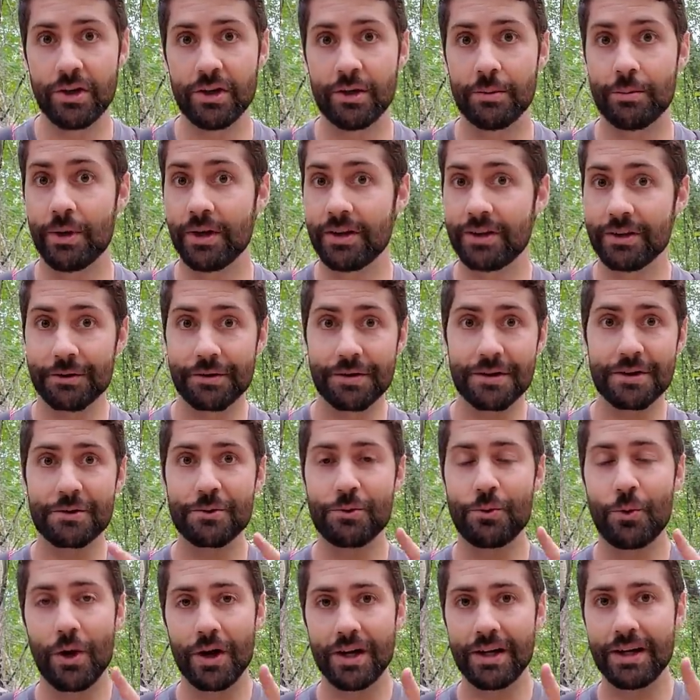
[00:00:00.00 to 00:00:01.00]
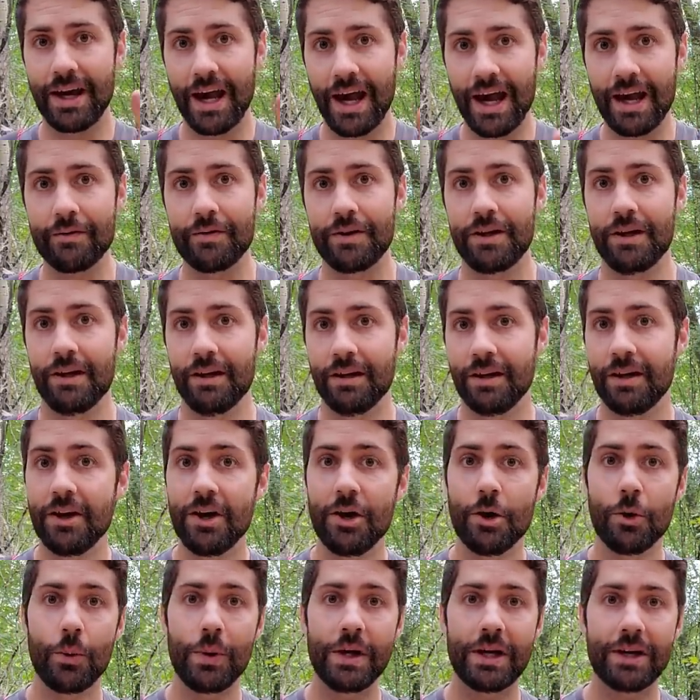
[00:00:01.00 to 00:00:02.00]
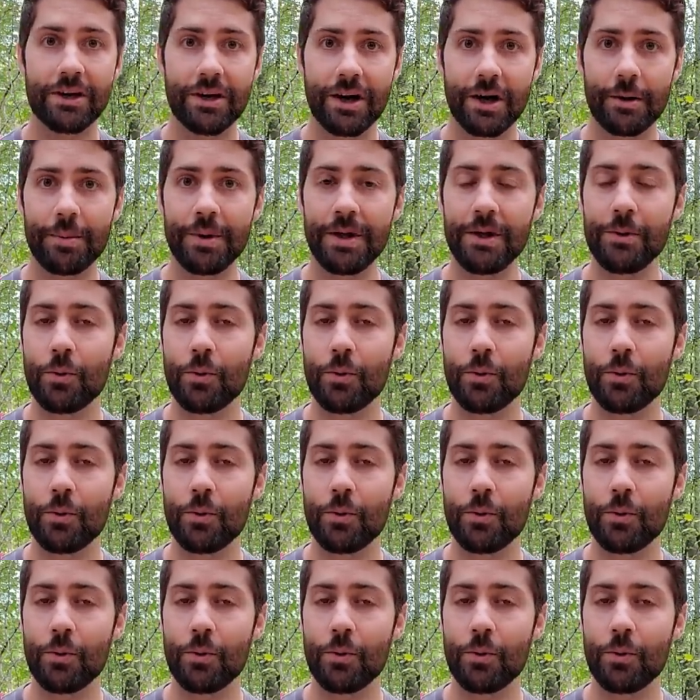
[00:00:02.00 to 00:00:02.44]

them, but there is one caveat. We cannot be